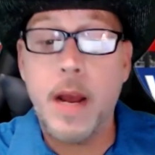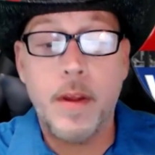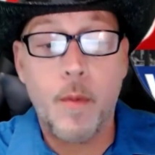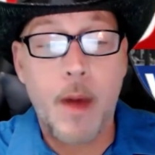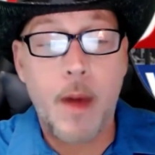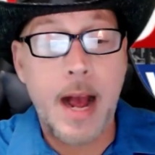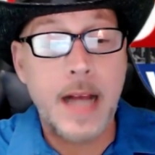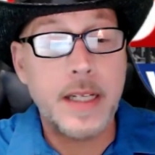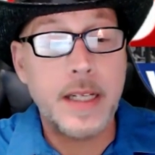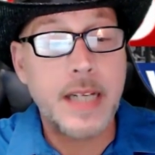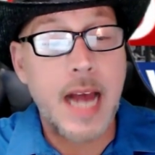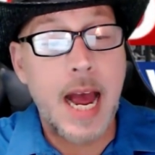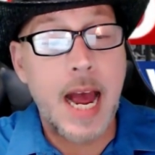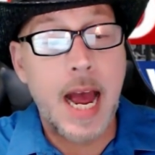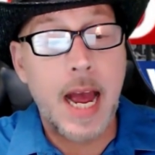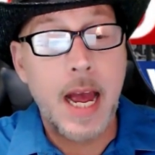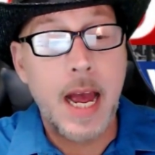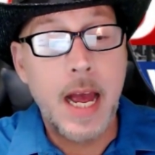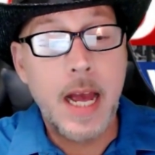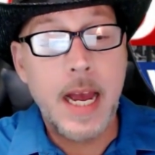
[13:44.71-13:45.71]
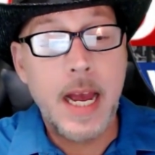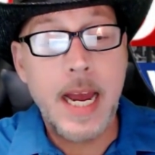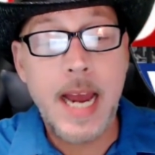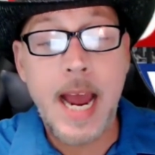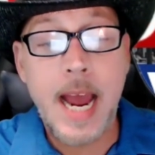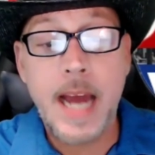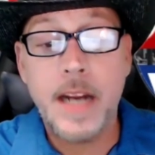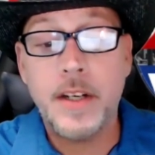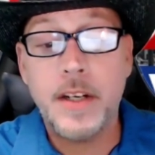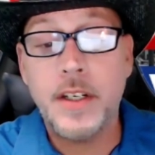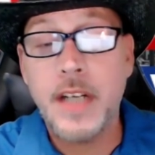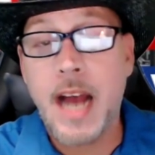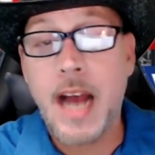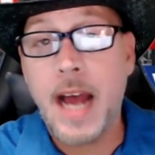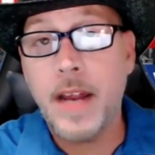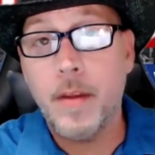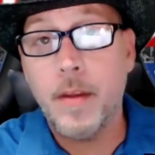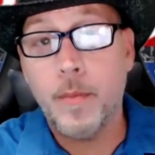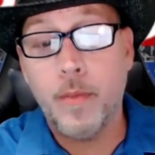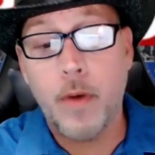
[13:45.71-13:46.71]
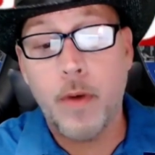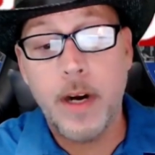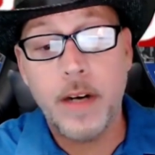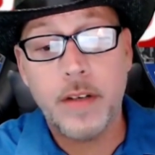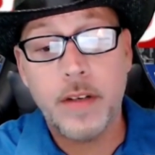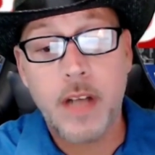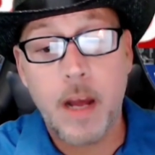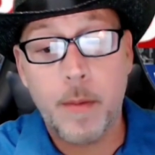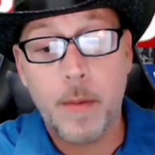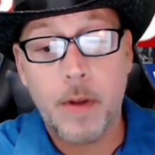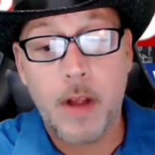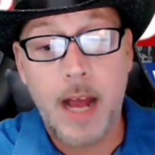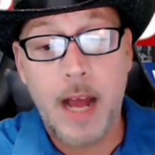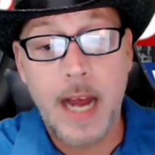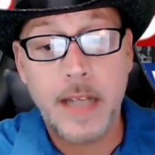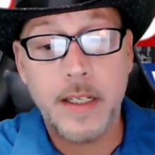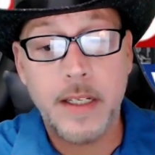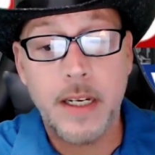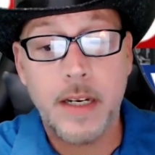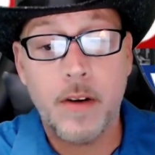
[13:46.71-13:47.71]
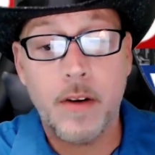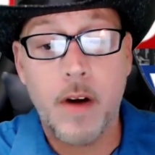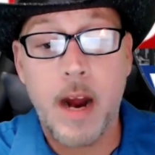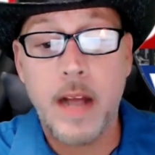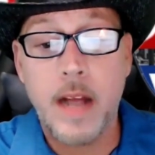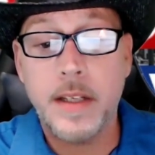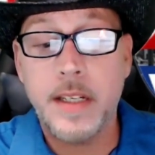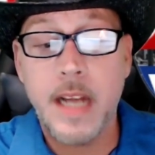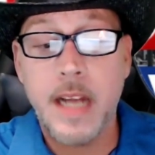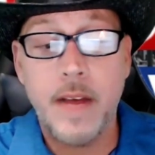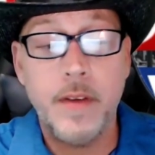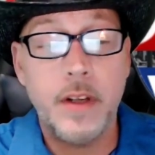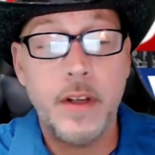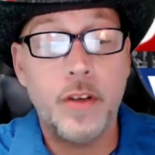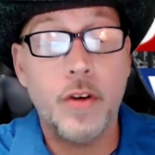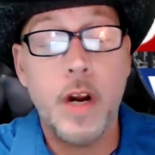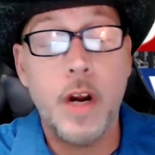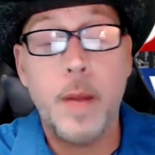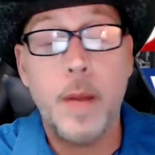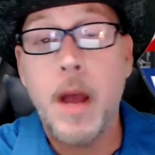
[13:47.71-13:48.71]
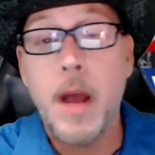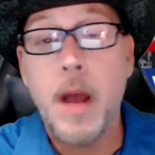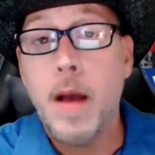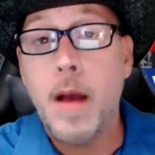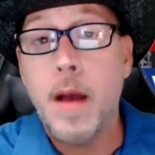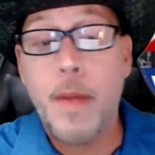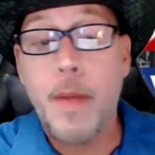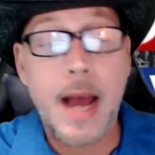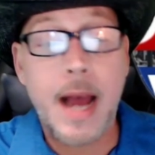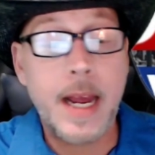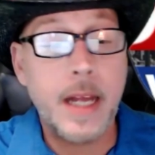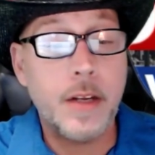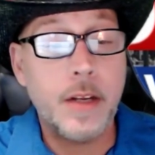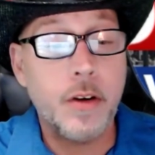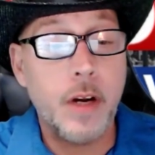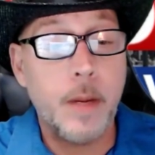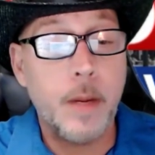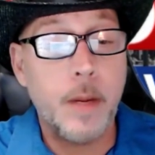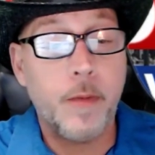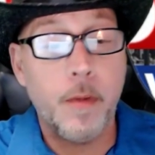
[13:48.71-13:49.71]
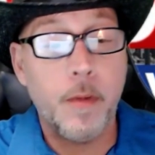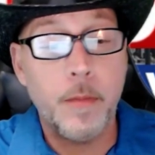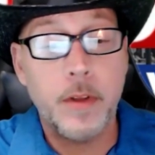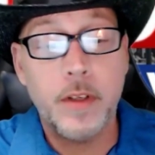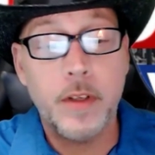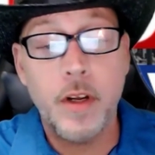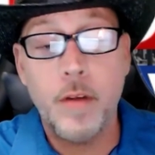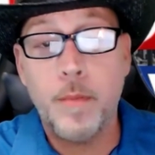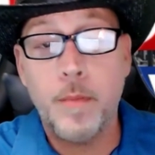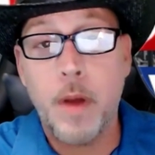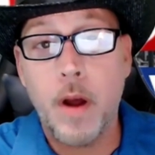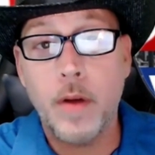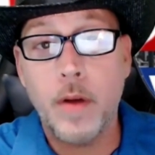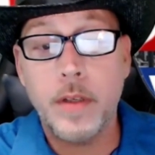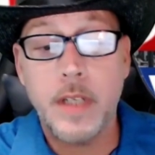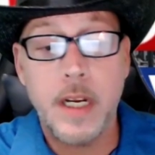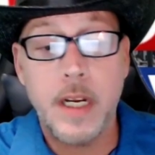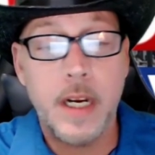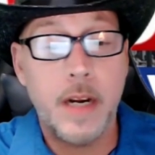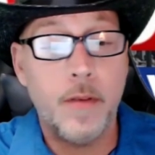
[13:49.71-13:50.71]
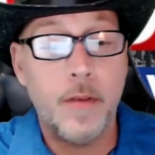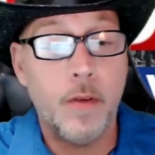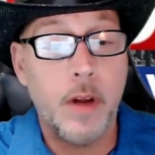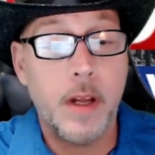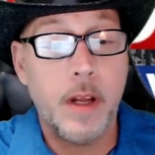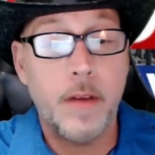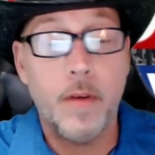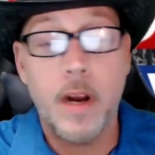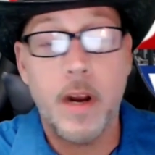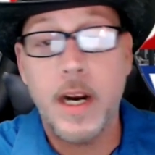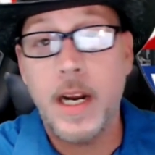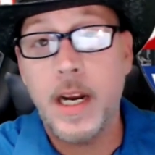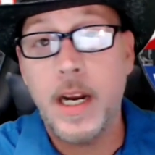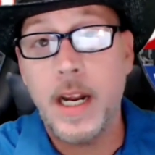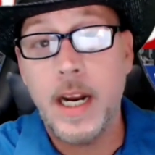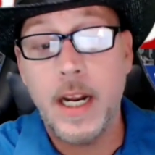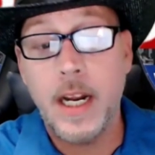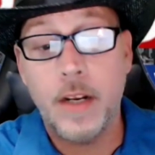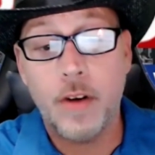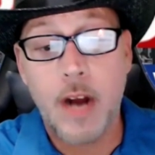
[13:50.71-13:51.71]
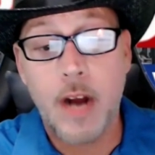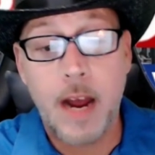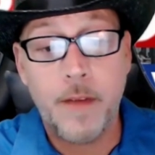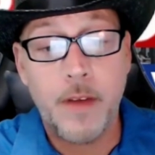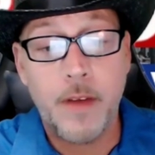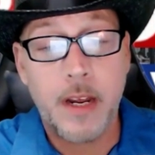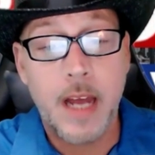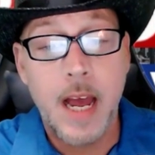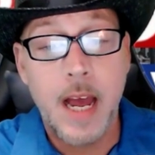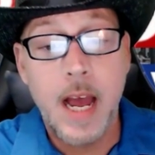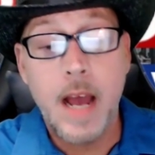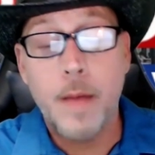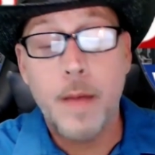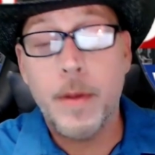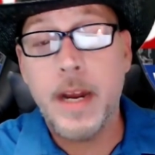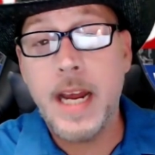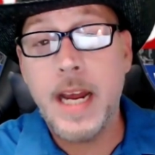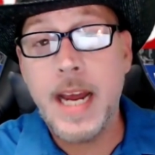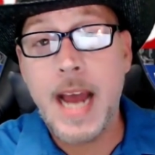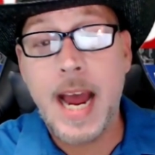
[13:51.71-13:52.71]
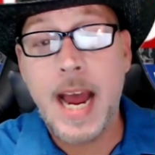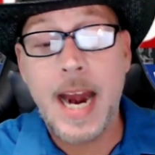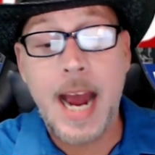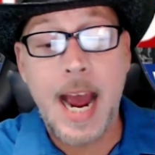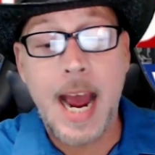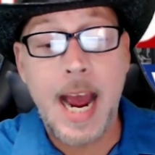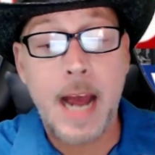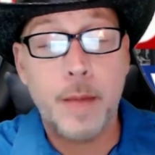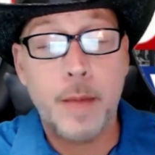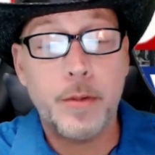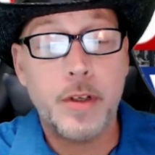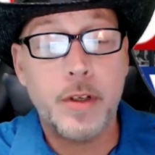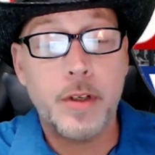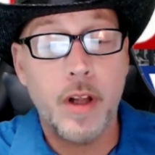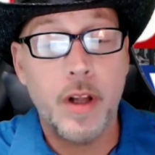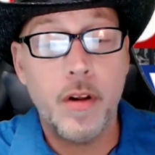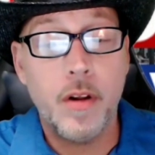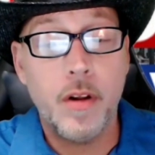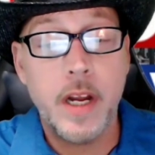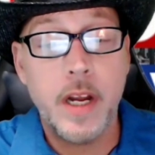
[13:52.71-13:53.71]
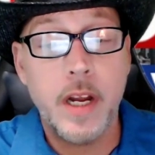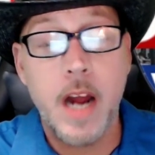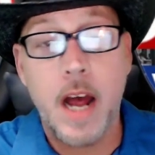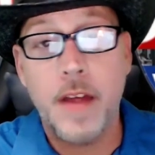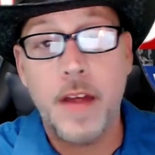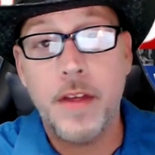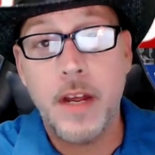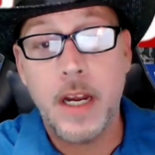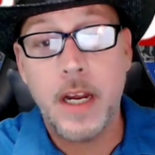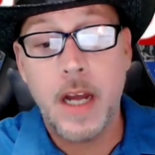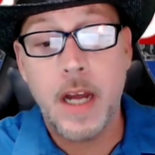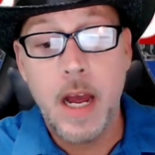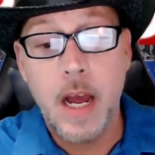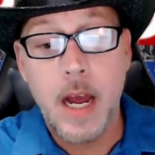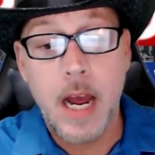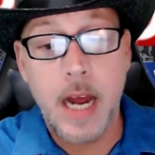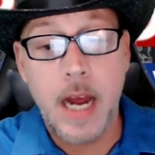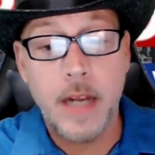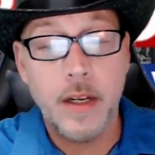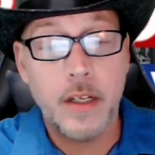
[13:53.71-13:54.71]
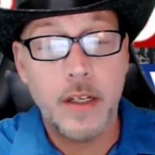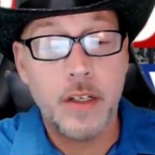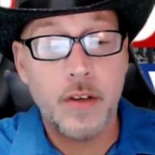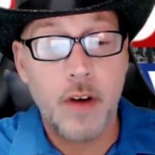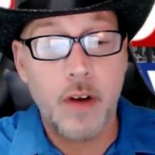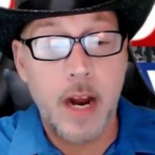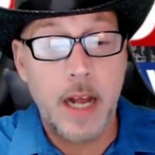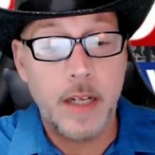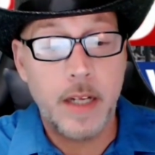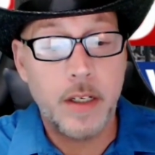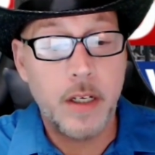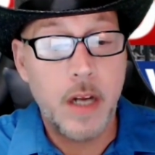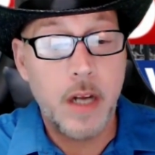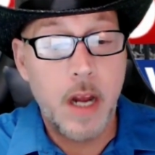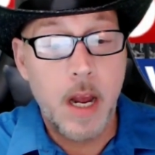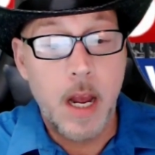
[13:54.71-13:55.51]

The wise guy, he had his shot in the Breeders' Cup Classic, ground saving trip, pocket trip from the 2 posts. He didn't really run into any traffic, but he had absolutely nothing in the stretch.